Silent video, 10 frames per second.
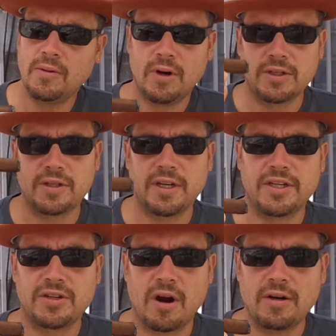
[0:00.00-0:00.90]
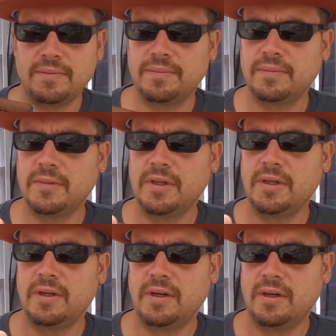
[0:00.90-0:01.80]
That's a nice start
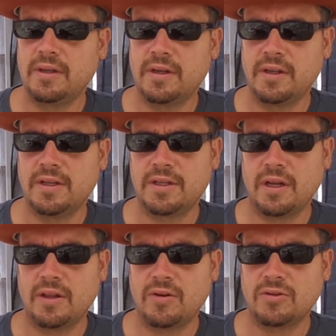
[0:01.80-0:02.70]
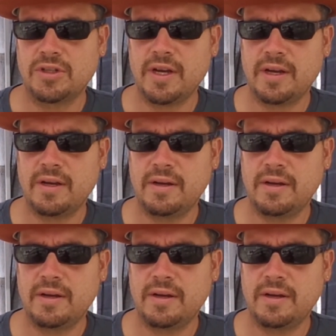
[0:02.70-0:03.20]
to this little stick.